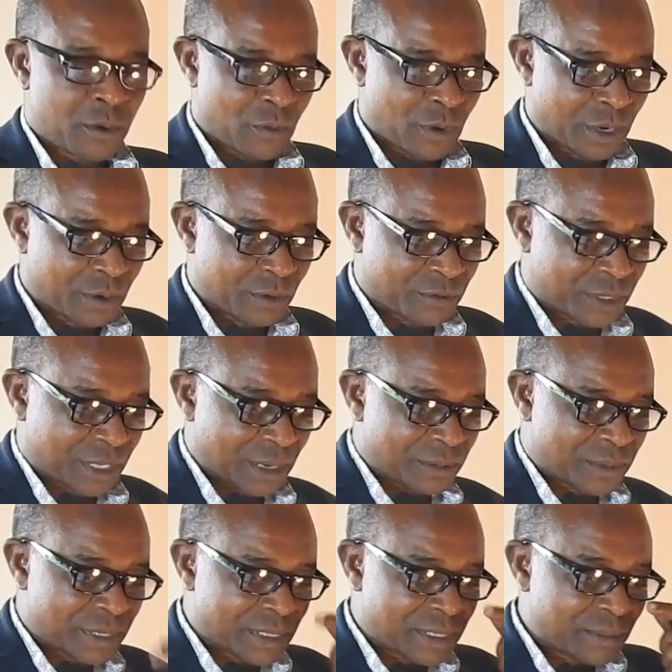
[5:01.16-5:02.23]
Word of
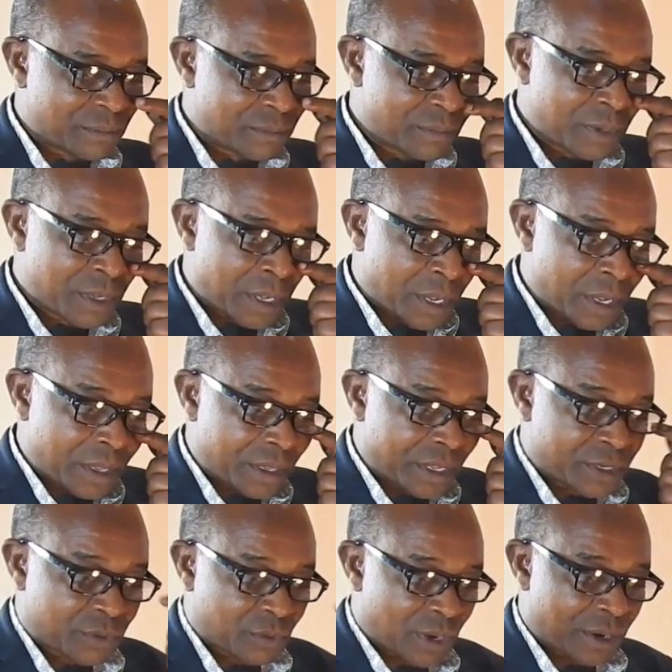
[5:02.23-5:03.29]
skepticism,
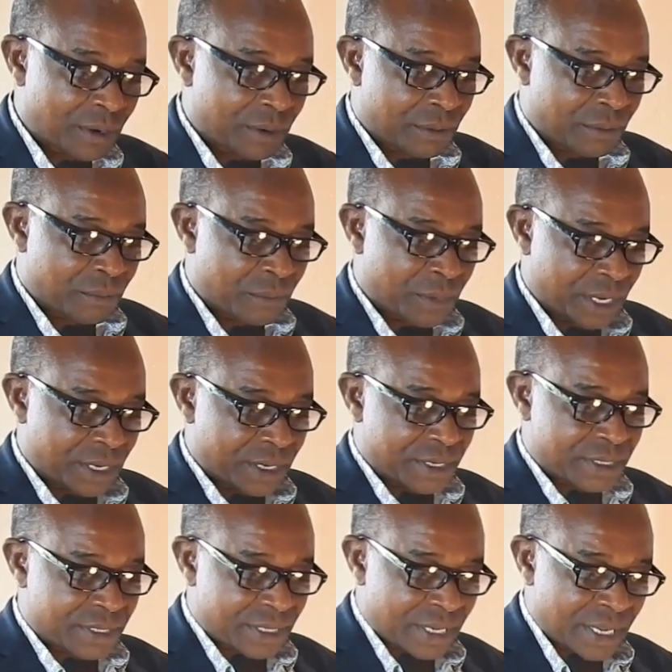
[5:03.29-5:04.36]
this one
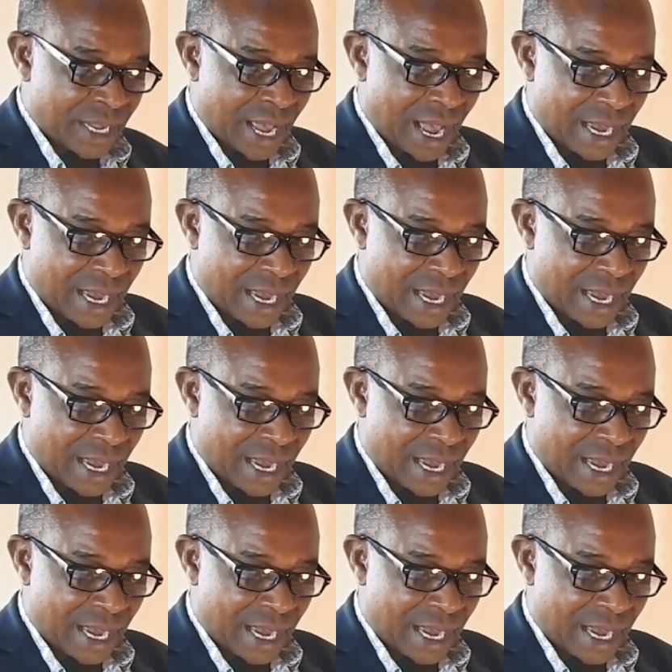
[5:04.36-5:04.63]
means